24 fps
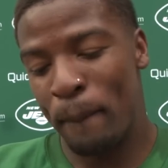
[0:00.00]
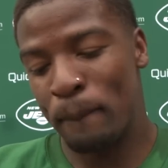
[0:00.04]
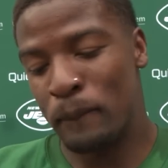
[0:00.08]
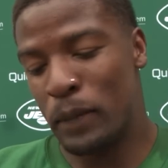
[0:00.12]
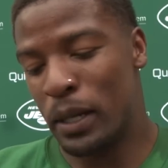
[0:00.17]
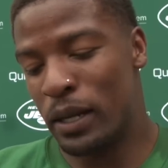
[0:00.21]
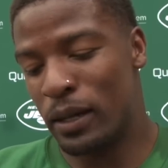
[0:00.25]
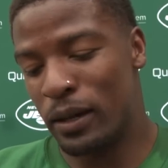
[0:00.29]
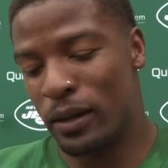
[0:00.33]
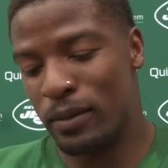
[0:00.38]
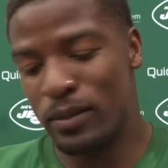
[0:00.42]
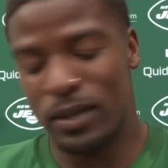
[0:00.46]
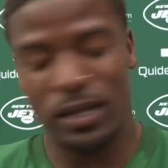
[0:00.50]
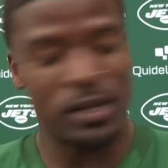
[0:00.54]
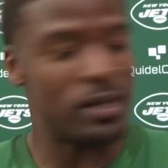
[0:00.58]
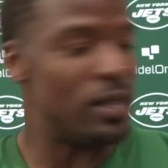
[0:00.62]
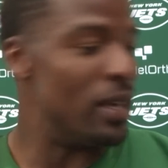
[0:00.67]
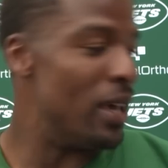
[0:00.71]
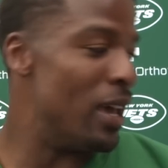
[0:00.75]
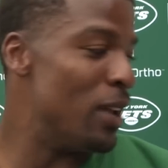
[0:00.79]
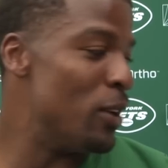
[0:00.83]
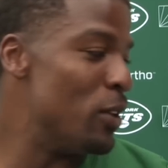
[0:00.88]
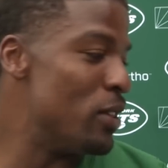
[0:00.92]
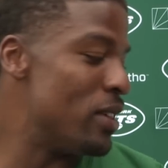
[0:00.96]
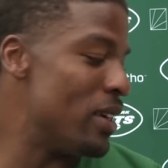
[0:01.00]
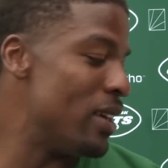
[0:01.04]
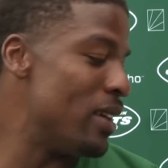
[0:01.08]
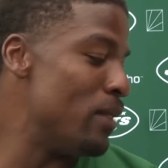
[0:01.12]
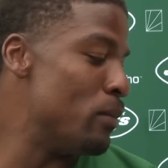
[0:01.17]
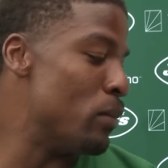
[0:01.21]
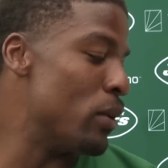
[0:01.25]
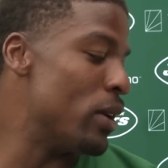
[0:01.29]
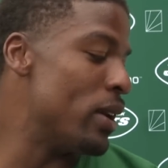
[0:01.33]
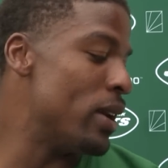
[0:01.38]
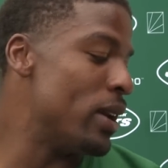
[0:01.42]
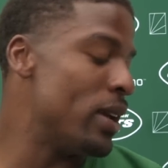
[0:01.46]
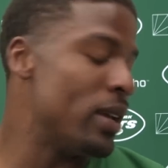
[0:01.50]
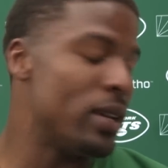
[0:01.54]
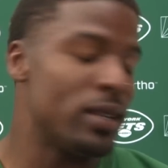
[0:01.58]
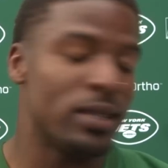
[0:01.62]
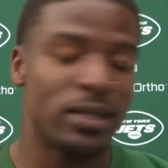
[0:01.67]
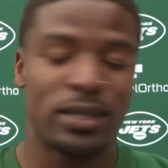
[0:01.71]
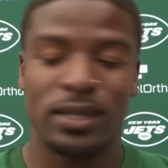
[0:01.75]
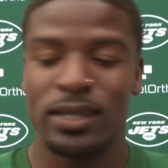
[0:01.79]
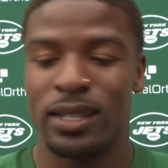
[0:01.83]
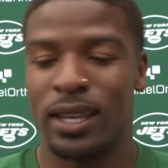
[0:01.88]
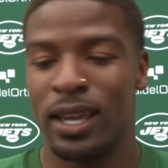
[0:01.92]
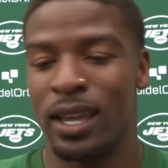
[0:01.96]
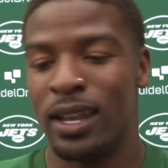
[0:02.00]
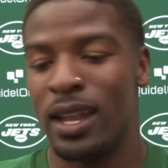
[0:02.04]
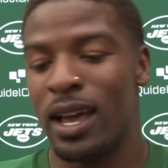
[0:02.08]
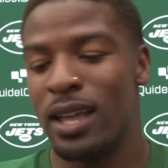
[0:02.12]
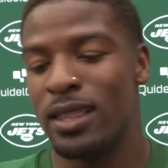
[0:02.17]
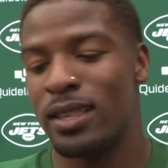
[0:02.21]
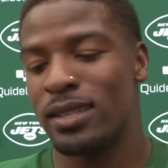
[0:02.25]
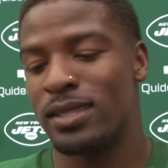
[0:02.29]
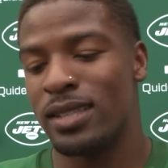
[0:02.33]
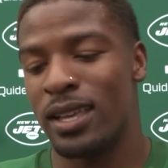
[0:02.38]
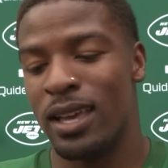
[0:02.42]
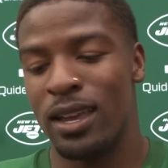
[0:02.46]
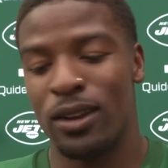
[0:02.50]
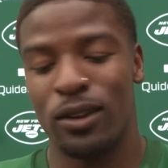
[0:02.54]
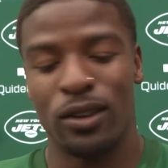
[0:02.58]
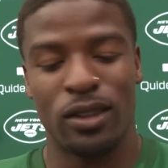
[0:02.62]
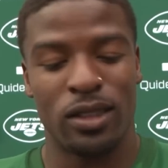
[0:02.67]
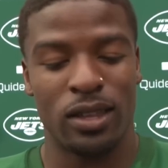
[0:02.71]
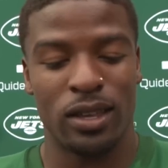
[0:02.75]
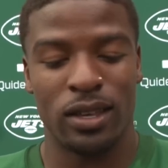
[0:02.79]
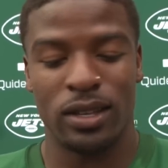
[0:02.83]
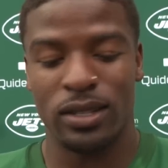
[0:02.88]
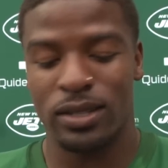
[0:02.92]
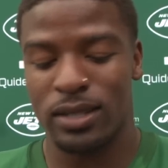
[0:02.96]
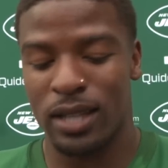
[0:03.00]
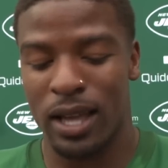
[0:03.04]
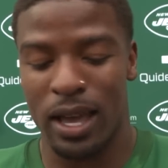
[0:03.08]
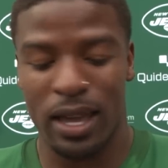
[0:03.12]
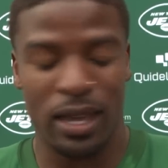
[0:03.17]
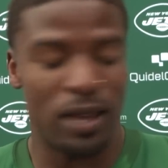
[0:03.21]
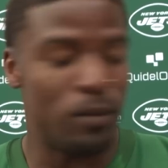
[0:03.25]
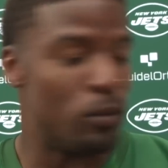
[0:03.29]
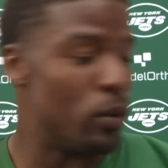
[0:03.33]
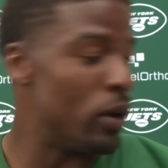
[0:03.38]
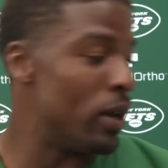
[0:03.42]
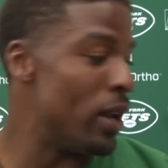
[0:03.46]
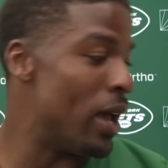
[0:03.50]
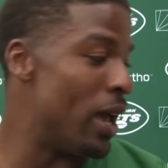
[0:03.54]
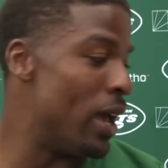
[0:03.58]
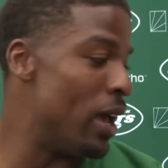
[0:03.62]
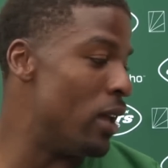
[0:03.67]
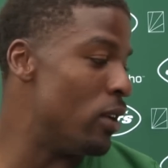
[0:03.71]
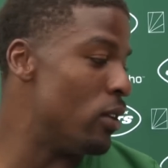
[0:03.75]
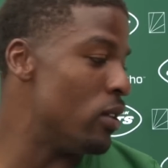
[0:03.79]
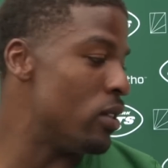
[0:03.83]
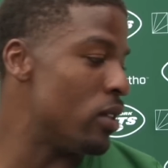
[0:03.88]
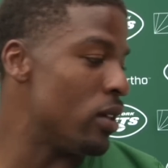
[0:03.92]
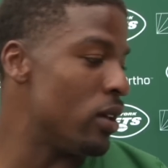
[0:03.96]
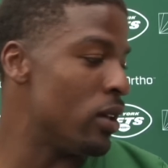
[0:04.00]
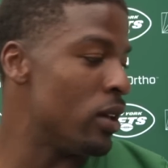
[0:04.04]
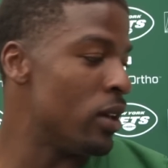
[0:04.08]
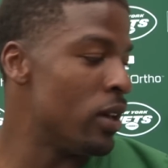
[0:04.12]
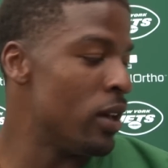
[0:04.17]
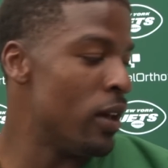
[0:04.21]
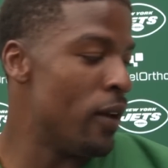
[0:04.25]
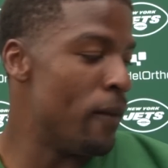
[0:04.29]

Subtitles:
But just the energy he brings, and not just the energy, it's like he bring that energy,